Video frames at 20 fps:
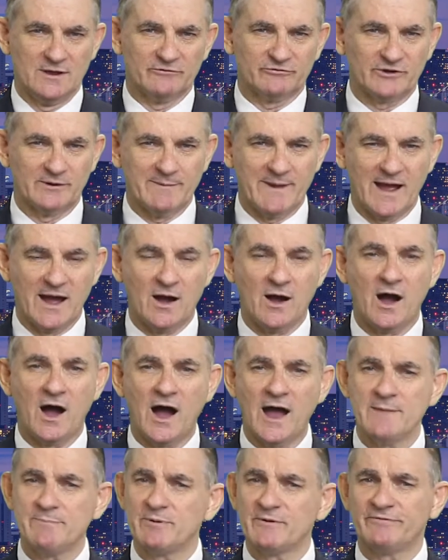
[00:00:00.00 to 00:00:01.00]
from our
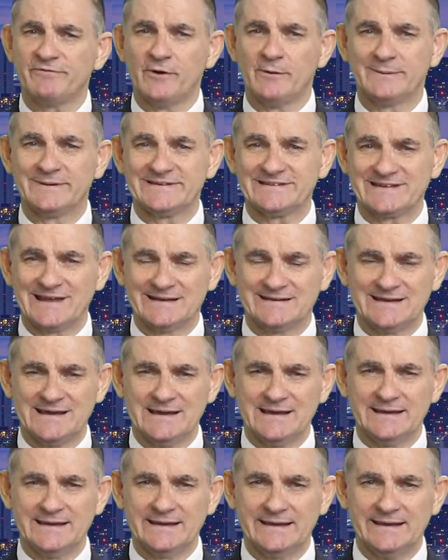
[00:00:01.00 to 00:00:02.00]
High Performance
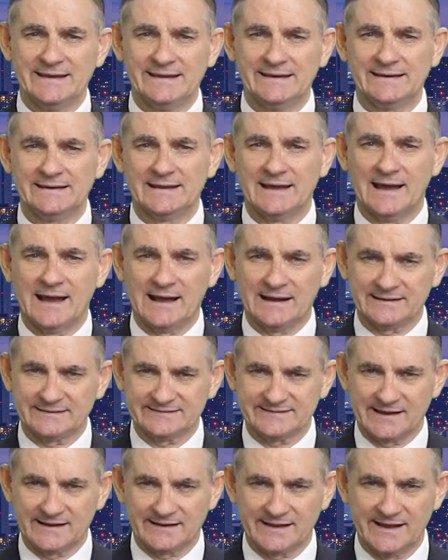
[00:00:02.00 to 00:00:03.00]
Center in
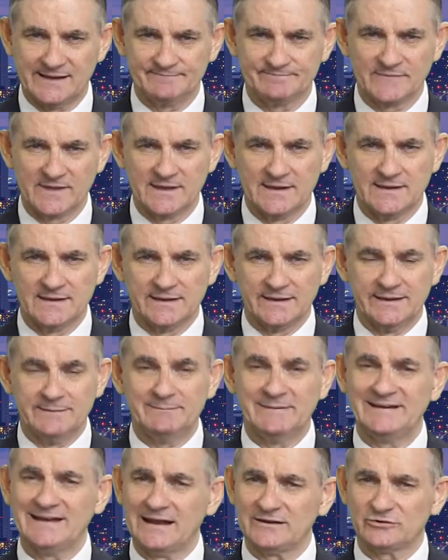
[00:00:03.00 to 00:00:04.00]
Akasaka
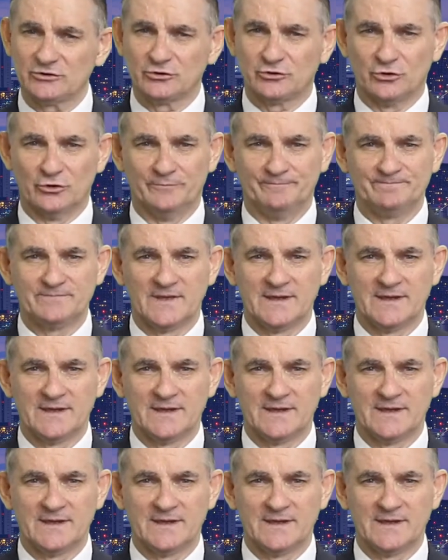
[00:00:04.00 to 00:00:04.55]
in Minato-ku,